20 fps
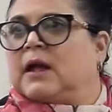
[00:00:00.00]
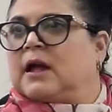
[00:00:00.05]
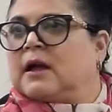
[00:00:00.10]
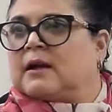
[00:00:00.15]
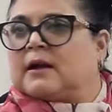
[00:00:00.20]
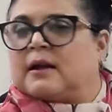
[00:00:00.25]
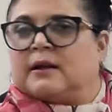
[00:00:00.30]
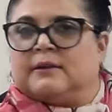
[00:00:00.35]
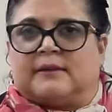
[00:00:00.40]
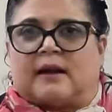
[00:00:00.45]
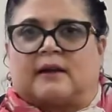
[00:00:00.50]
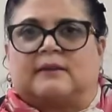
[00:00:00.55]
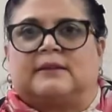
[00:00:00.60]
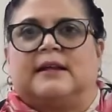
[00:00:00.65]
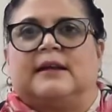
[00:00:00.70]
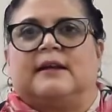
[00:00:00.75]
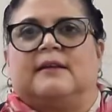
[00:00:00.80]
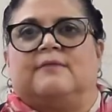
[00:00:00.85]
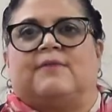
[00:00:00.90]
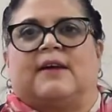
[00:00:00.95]

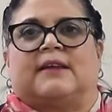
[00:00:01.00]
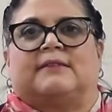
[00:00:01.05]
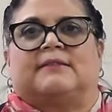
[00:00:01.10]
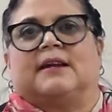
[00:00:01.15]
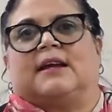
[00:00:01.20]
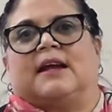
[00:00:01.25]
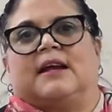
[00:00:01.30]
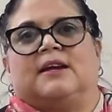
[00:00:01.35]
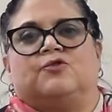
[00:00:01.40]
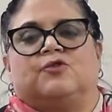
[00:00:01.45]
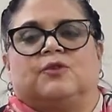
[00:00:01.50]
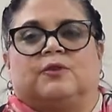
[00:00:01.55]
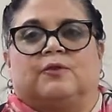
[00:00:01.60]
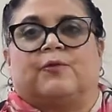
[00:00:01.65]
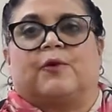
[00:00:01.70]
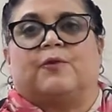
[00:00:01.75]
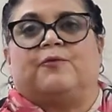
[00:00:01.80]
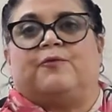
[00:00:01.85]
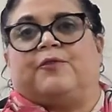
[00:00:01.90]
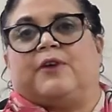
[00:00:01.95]
conducting investigations
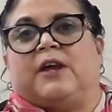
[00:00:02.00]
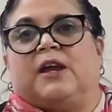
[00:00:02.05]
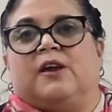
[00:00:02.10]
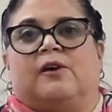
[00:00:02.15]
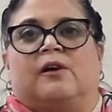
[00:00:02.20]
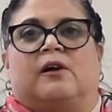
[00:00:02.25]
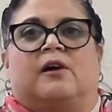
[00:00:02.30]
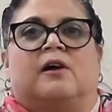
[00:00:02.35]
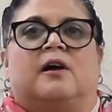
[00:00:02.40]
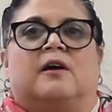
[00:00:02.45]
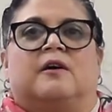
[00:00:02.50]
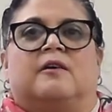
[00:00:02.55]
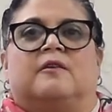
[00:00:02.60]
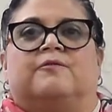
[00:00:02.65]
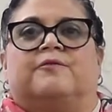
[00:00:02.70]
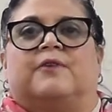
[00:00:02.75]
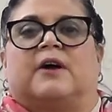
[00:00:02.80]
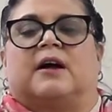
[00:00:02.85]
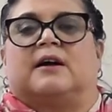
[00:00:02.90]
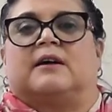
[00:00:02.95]
for fear
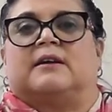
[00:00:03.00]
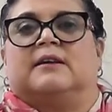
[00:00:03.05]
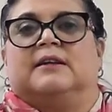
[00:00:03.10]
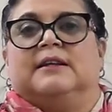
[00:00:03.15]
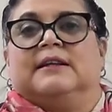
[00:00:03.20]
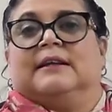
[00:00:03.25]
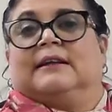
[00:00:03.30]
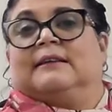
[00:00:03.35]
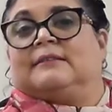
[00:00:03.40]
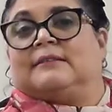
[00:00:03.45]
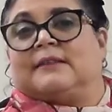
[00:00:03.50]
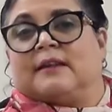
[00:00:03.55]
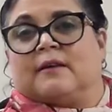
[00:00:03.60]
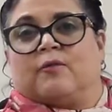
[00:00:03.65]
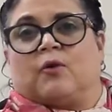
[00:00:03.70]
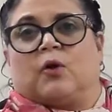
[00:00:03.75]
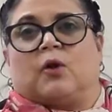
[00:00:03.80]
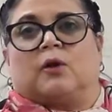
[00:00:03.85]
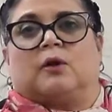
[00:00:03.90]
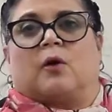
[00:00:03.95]
of
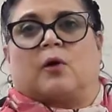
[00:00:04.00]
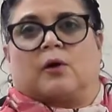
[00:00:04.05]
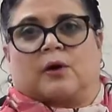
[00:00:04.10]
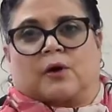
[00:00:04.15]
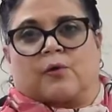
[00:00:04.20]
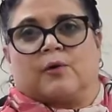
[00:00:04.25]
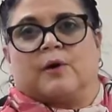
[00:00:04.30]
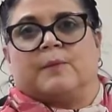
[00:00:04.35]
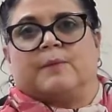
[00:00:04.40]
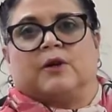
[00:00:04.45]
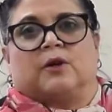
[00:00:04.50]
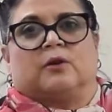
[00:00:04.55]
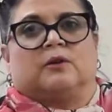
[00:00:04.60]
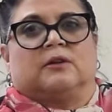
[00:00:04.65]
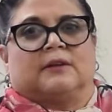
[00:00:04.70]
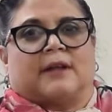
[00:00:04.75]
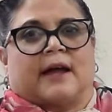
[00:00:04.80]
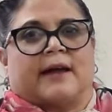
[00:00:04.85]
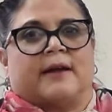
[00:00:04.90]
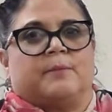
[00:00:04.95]
civil or criminal
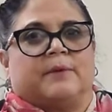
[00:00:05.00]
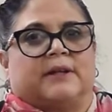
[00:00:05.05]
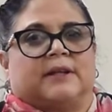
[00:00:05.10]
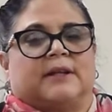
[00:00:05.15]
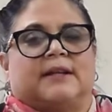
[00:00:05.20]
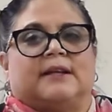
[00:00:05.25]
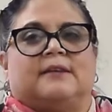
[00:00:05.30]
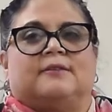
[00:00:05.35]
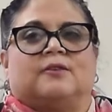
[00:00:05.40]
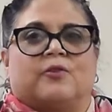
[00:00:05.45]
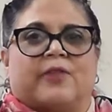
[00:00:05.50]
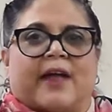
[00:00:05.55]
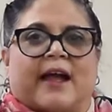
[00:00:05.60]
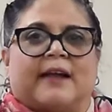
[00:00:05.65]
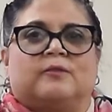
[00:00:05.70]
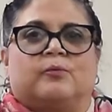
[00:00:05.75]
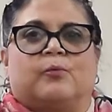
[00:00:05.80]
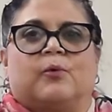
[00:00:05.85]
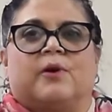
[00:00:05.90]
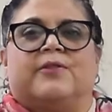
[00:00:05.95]
liability. So
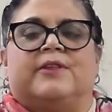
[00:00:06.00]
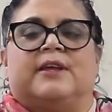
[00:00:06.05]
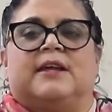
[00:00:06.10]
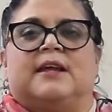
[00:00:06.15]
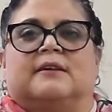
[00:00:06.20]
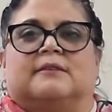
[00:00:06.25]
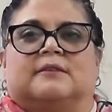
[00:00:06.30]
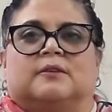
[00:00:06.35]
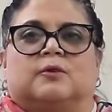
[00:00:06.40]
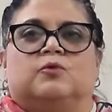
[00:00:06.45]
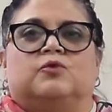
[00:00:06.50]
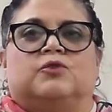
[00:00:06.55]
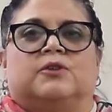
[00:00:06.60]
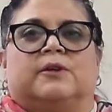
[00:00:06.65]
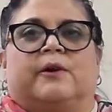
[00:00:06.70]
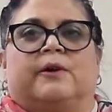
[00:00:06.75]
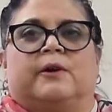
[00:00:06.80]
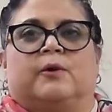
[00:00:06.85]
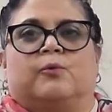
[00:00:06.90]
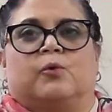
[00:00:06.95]
that's where the
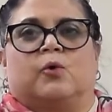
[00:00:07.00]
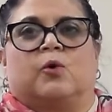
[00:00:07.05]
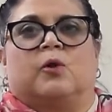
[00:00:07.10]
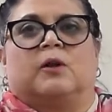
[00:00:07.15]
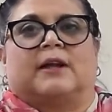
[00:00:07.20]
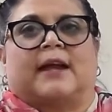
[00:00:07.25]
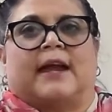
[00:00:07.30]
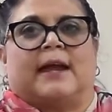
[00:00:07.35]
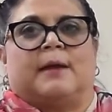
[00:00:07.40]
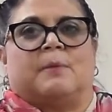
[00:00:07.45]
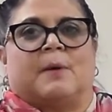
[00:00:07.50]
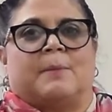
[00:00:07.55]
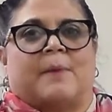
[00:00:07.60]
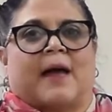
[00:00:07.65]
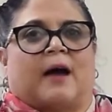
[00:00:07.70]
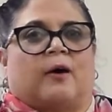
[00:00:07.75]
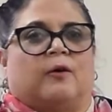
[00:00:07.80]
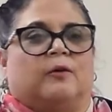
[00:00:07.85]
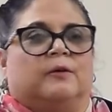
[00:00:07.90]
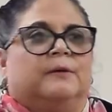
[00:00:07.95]
exclusionary rule came
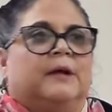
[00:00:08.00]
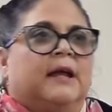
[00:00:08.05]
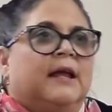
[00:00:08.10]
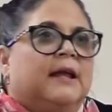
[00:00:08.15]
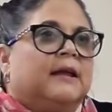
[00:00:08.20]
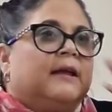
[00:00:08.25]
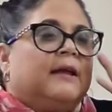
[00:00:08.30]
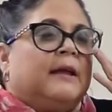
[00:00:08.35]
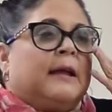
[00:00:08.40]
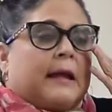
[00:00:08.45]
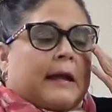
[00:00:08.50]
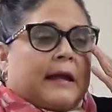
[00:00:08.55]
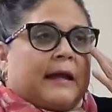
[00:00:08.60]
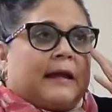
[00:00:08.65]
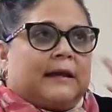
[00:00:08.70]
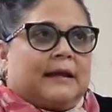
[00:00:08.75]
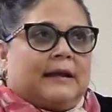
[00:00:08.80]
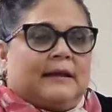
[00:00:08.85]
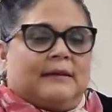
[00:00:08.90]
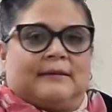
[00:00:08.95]
about.
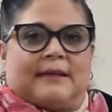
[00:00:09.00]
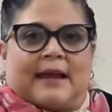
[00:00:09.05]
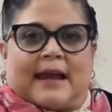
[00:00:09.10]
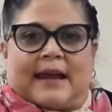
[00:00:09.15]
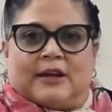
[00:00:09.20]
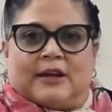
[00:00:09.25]
It is a